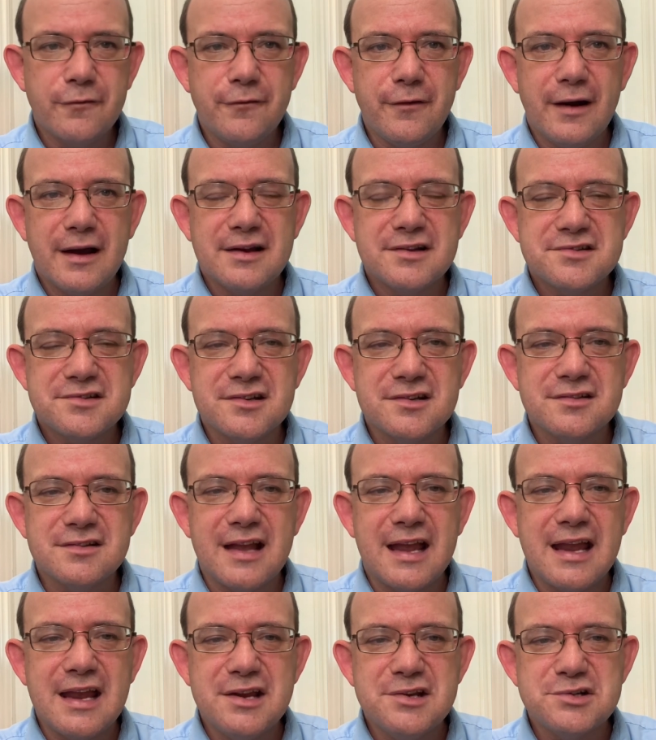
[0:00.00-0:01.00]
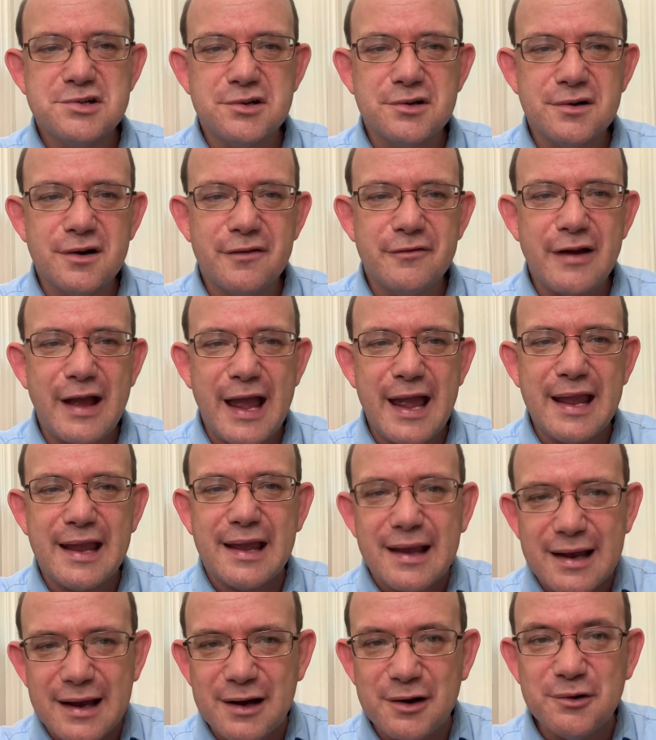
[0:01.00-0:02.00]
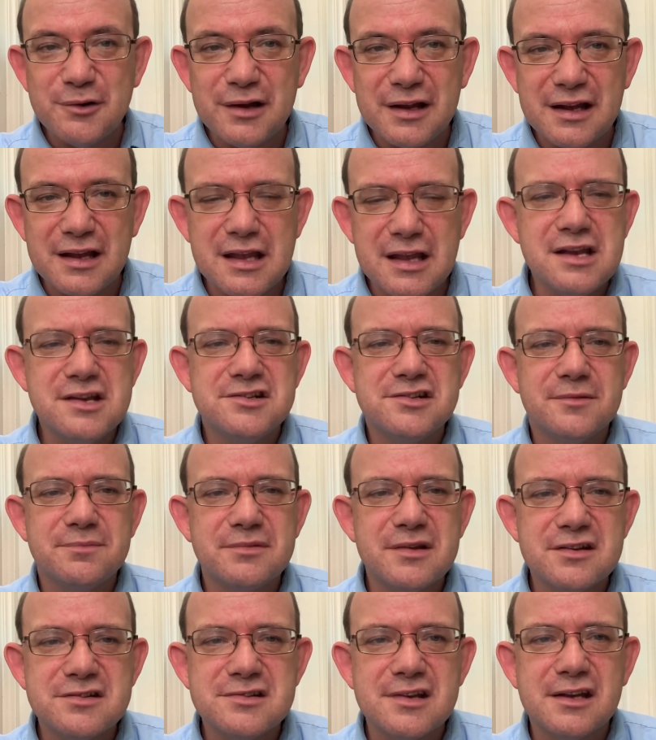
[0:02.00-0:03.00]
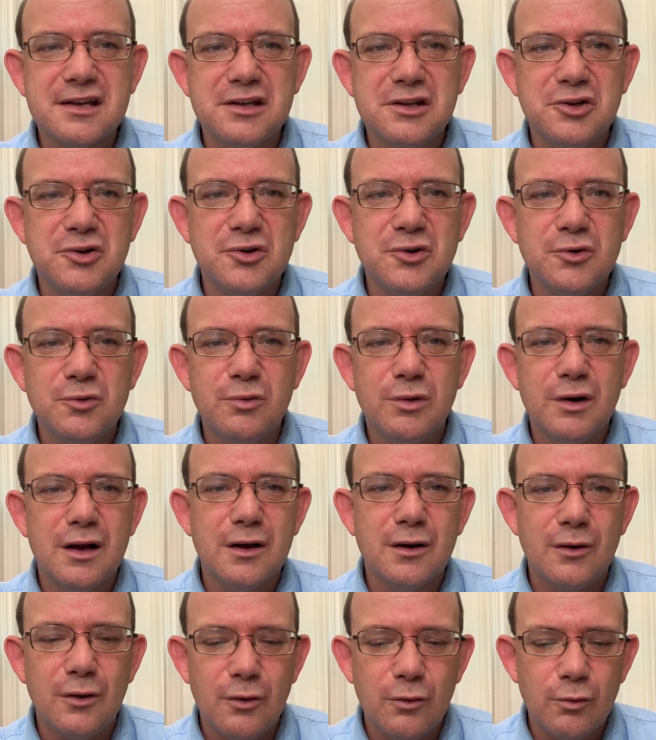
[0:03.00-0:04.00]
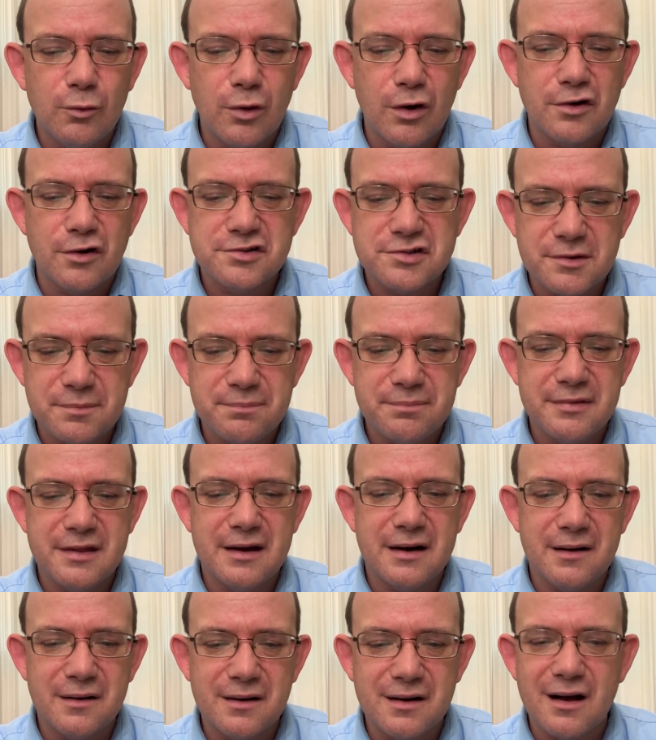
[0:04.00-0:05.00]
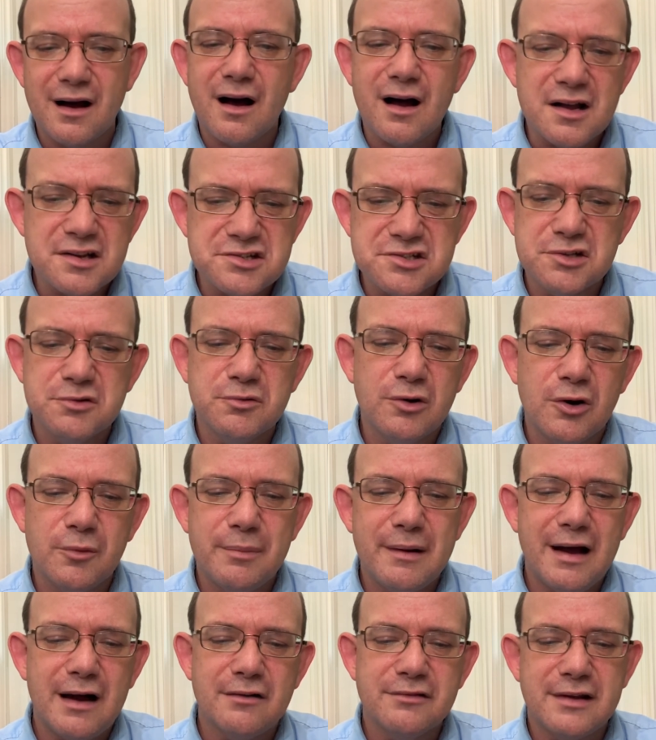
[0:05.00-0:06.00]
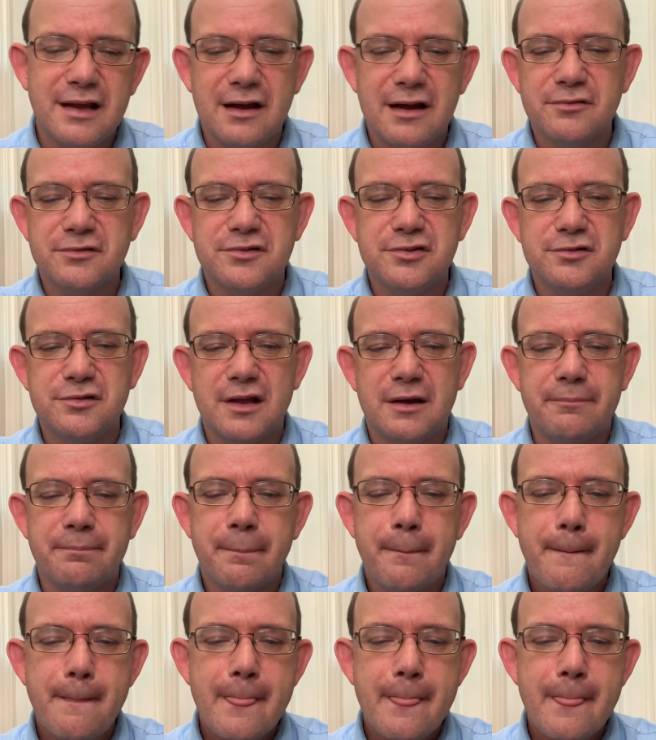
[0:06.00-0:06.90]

Friends, the danger of hanging out in Egypt is that you will worship their gods. You will bow down to them.